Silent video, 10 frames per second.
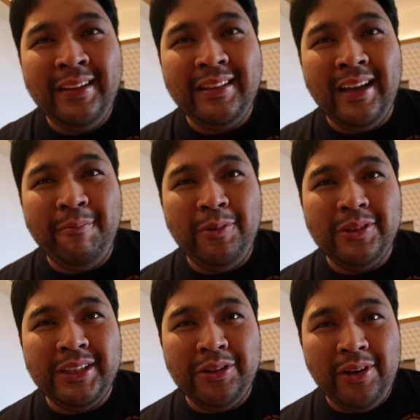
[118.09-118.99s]

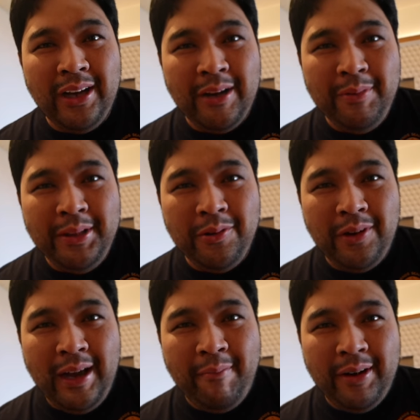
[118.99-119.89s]
Tapos ito ang gagamitin
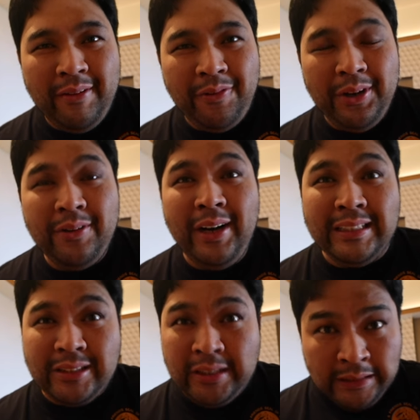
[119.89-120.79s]
kong camera for the
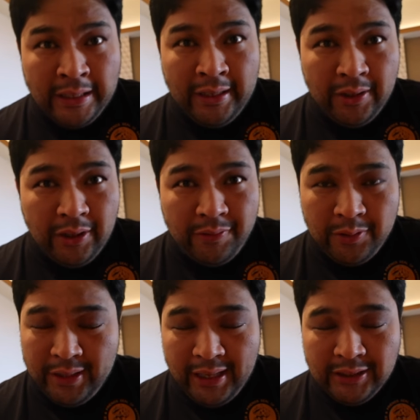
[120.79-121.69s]
rest of
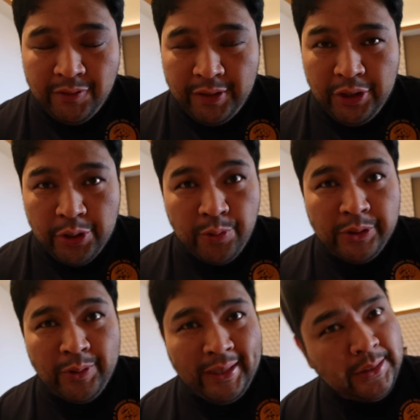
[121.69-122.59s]
today's video.
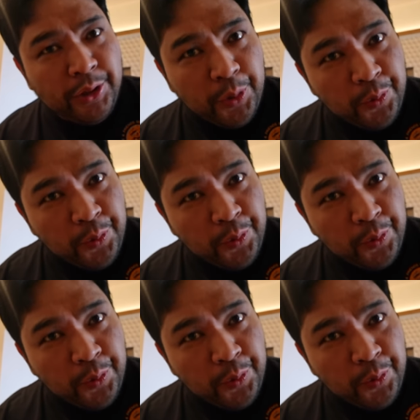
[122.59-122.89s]
So let's go.